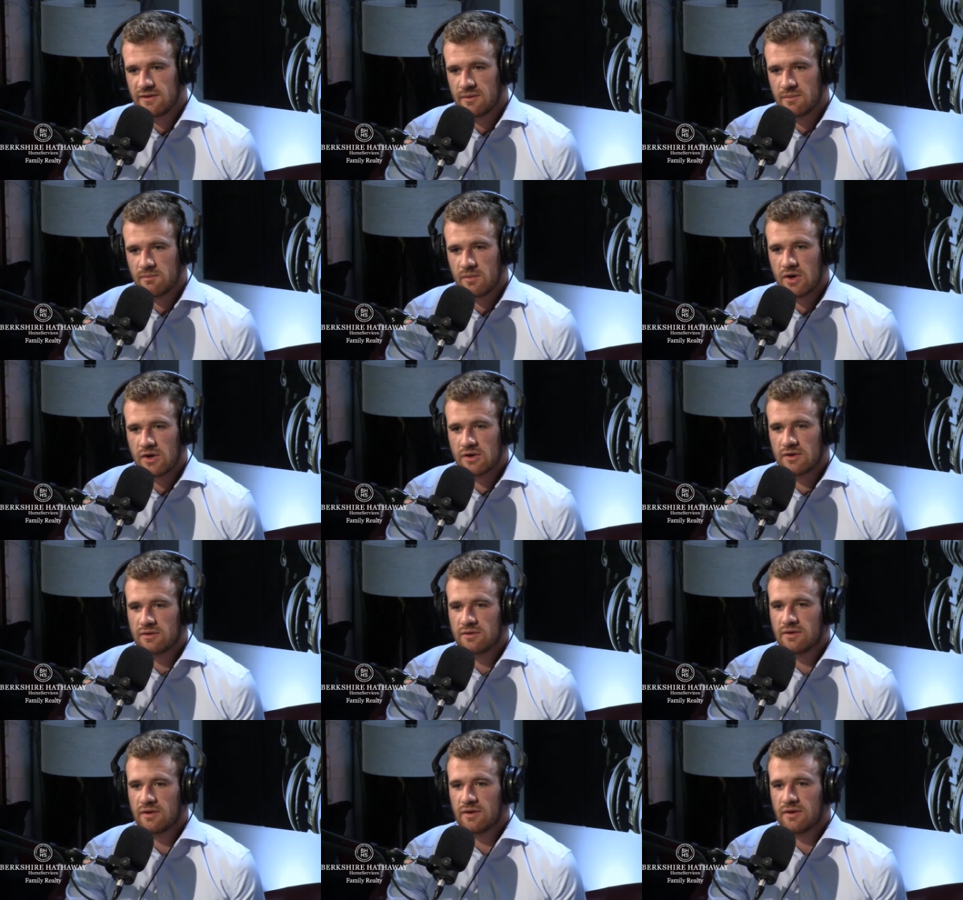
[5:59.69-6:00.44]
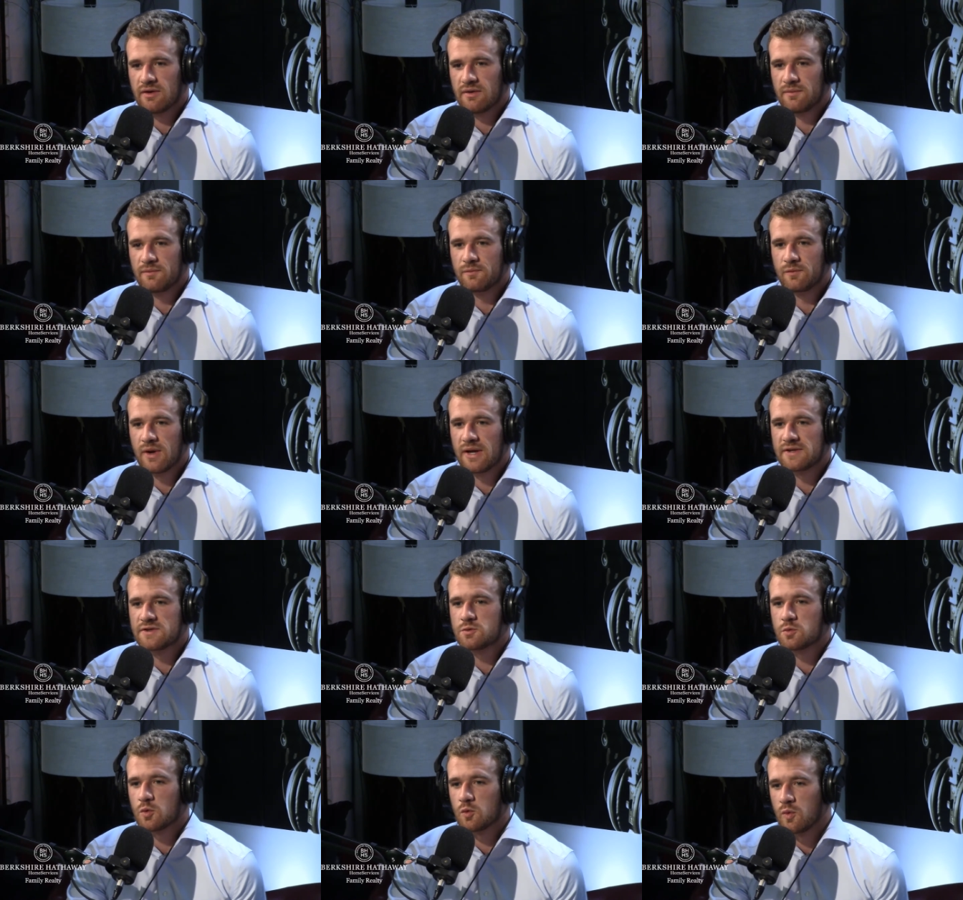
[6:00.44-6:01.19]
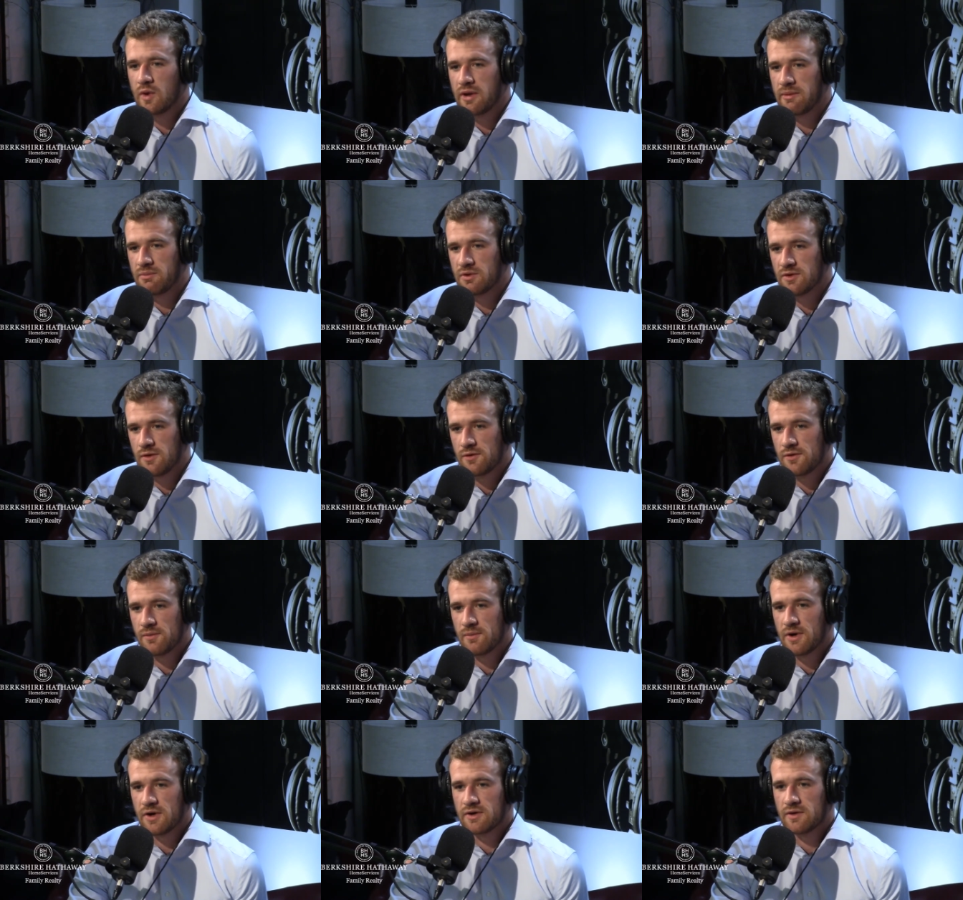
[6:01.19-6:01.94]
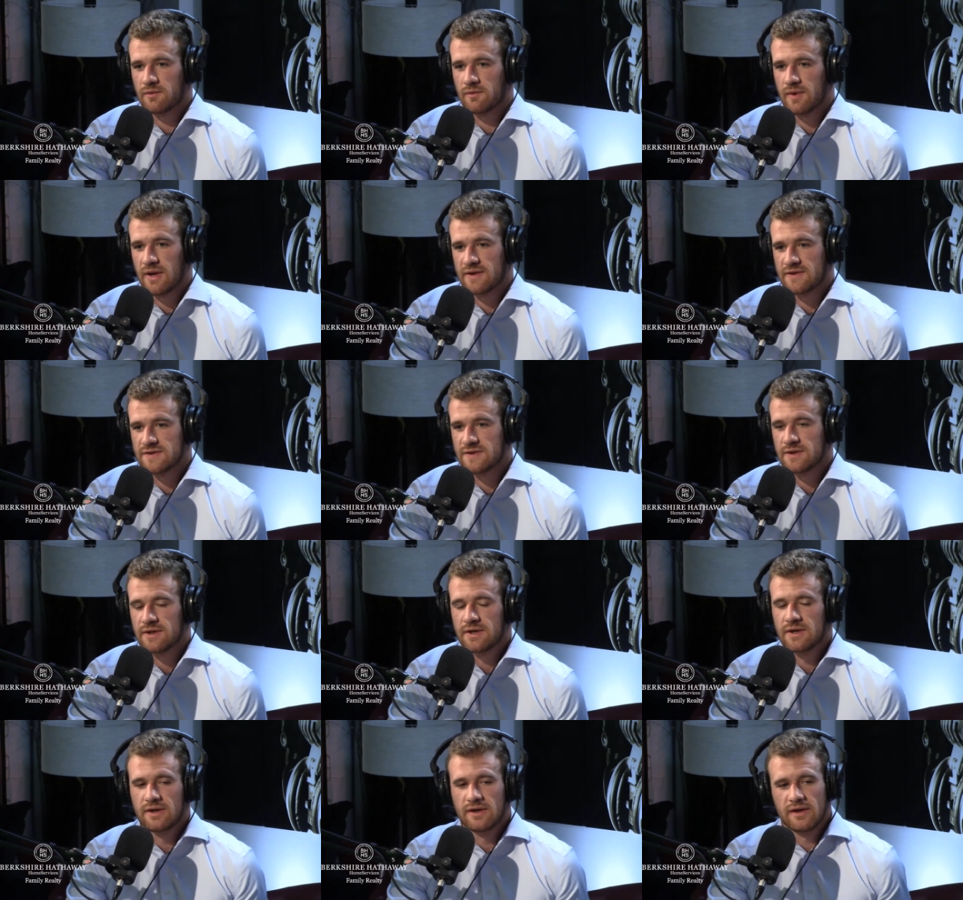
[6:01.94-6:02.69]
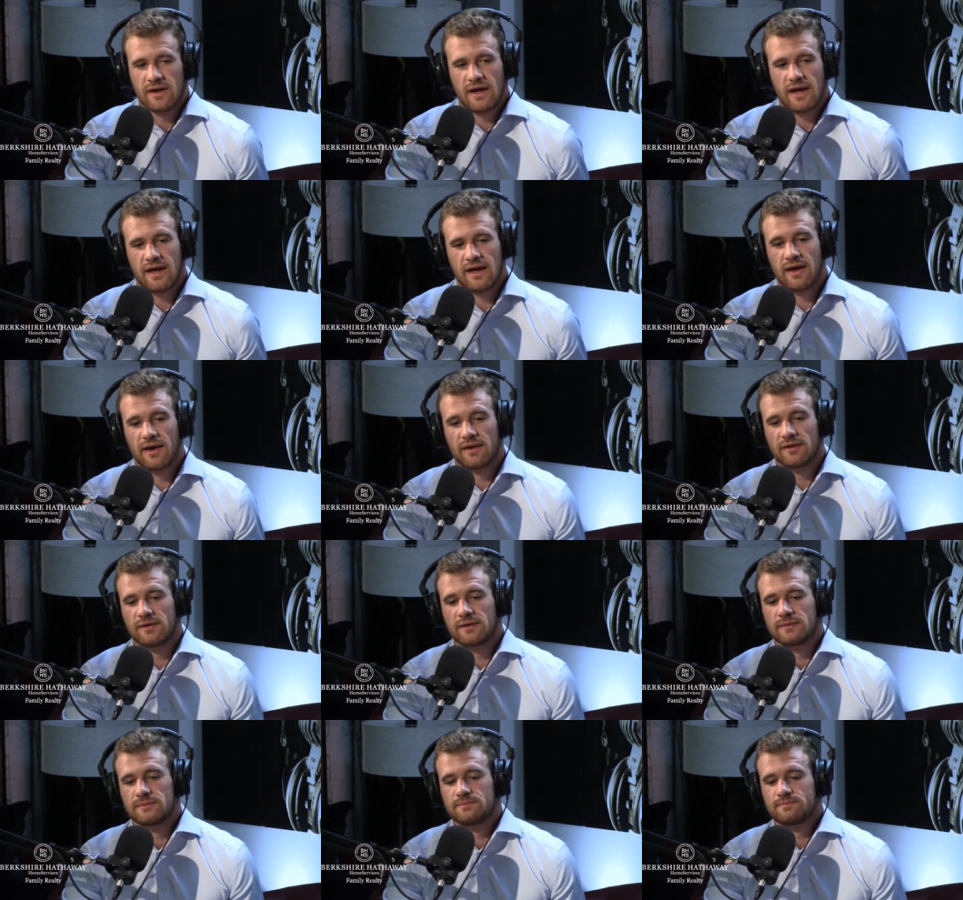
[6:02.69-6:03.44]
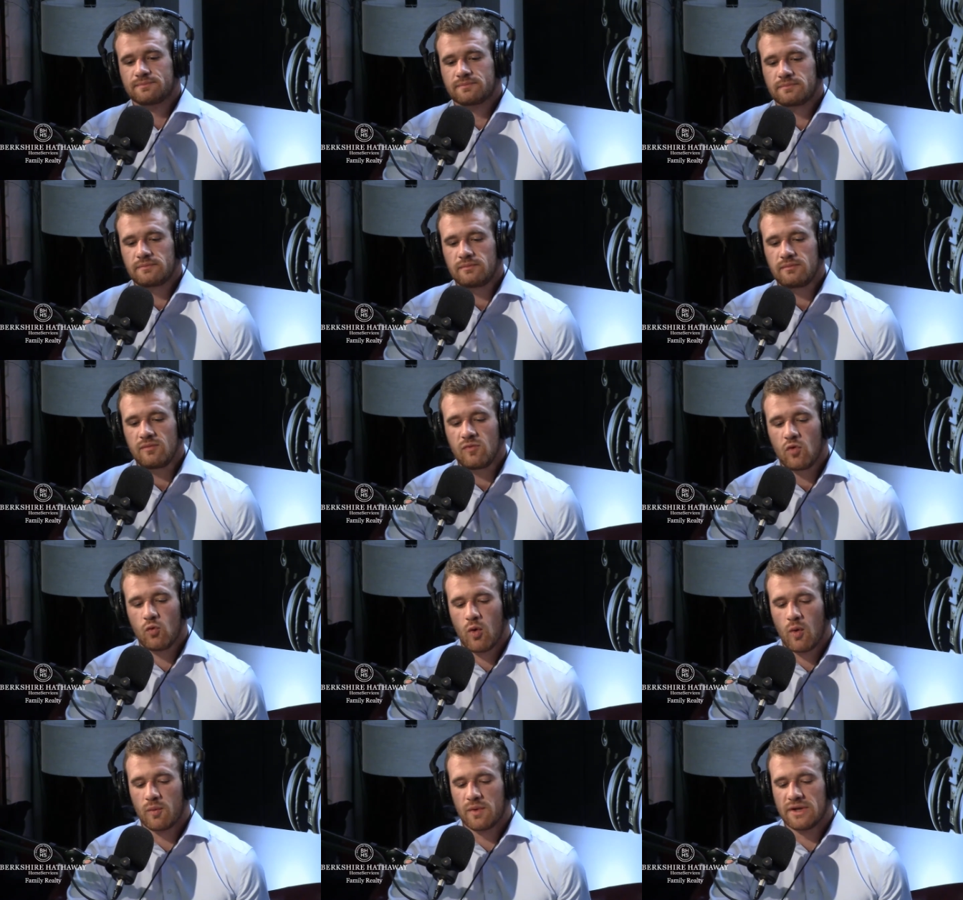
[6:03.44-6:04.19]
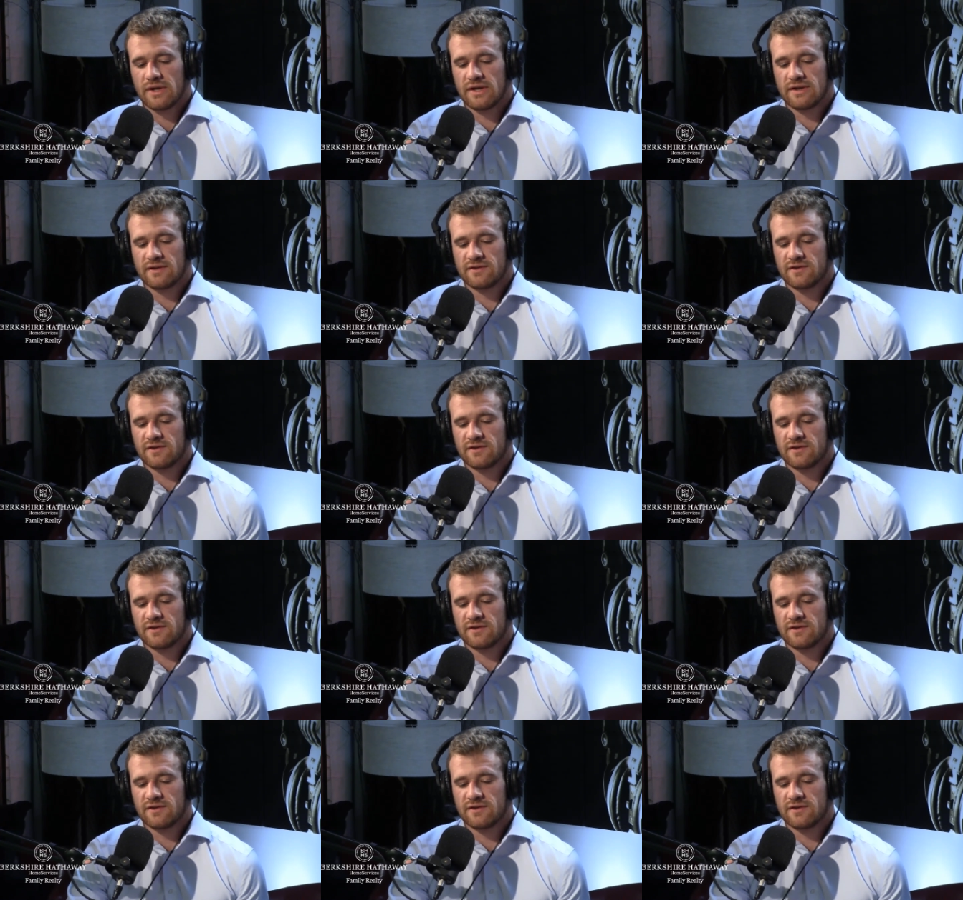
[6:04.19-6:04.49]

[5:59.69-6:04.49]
The market, the rents were way below the market rents, and what we needed to